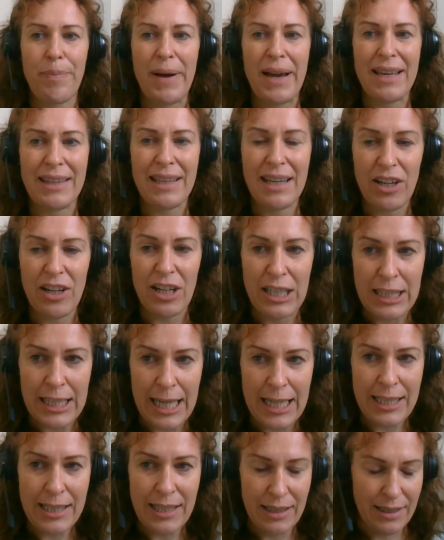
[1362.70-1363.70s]
by their
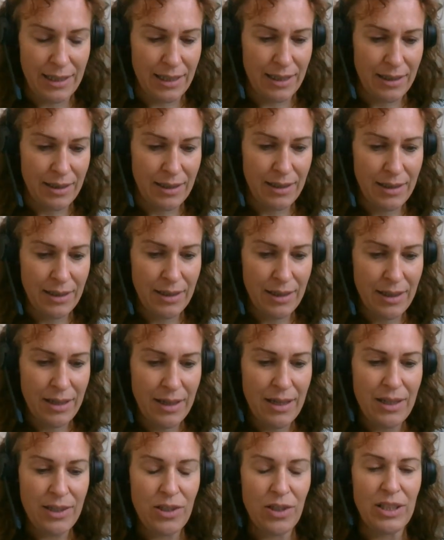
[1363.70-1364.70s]
intensity,
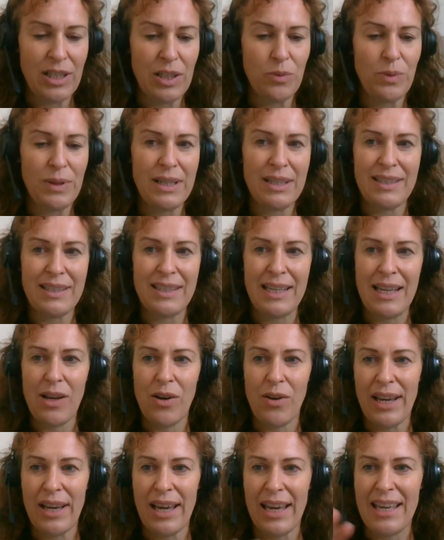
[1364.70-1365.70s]
so that we see,
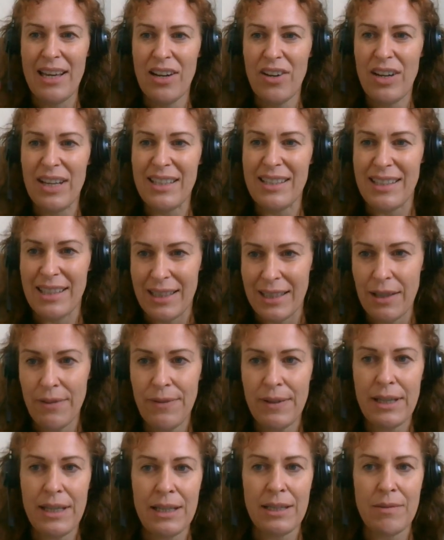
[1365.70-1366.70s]
okay, here are
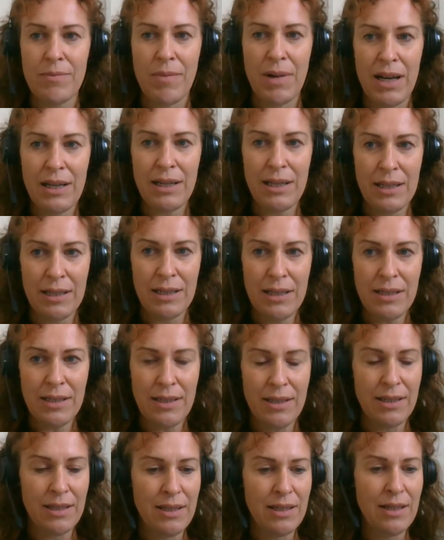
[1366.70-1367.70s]
significant
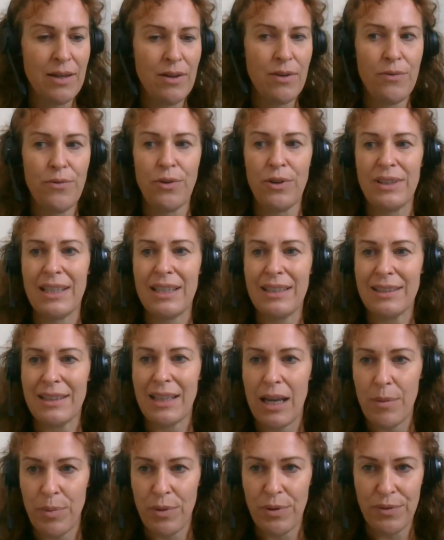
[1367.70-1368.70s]
markers for that
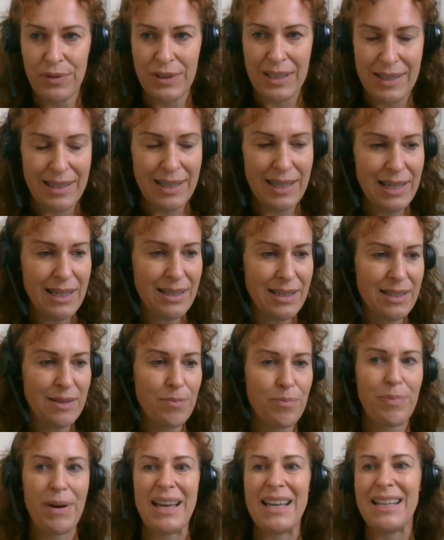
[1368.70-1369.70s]
type of disease
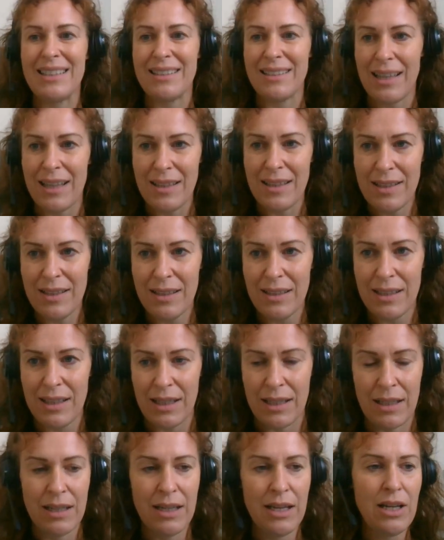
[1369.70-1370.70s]
by
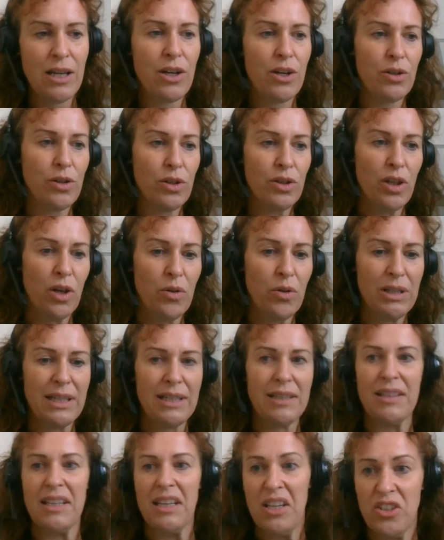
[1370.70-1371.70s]
intensity, and not only
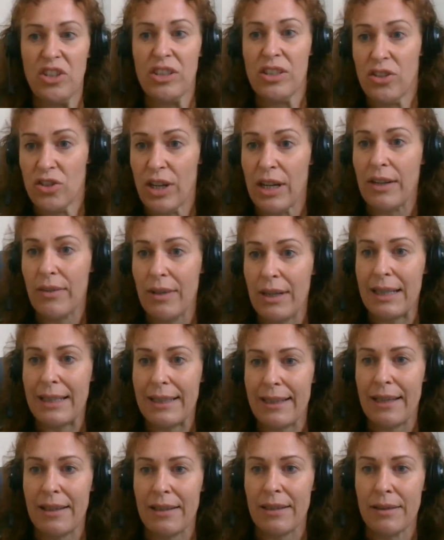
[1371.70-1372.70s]
they are just generally
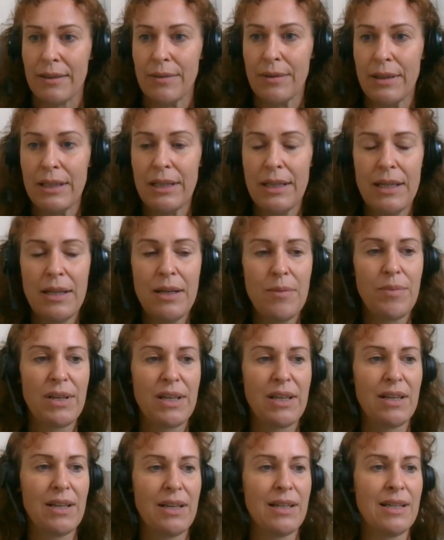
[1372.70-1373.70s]
there,
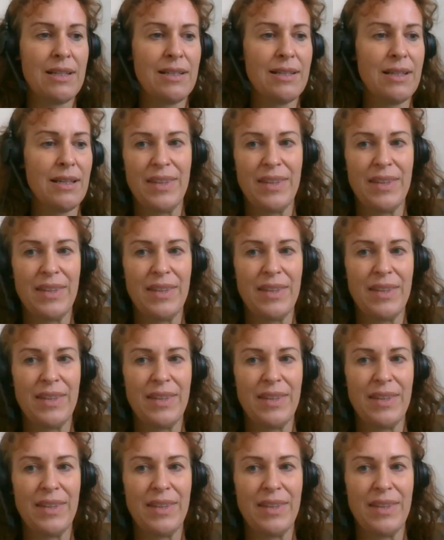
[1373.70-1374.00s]
because